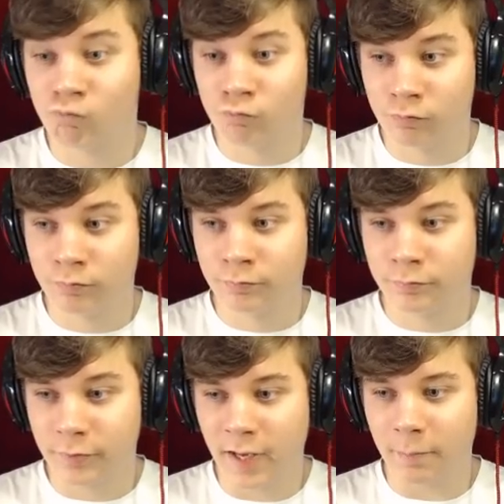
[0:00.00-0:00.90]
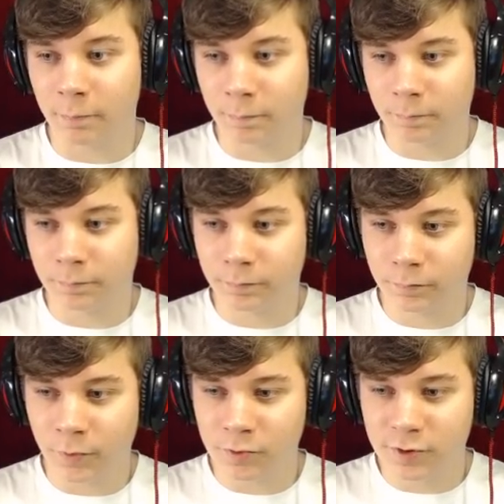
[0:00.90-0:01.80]
Yeah.
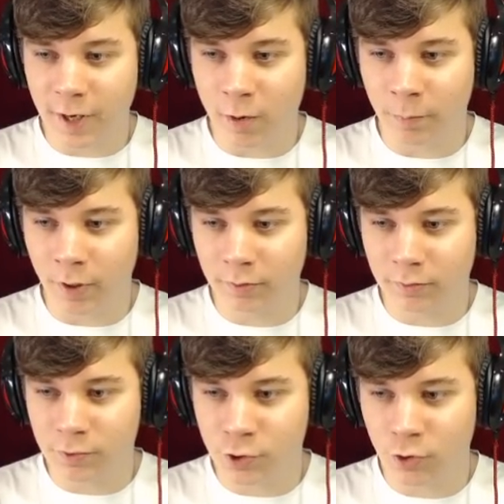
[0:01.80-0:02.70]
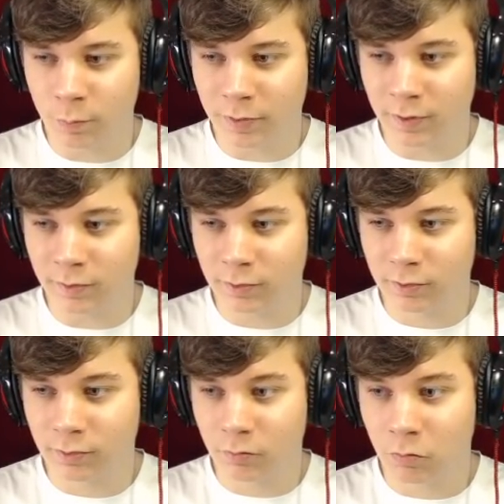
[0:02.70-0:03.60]
Close siren, bud. Two, please.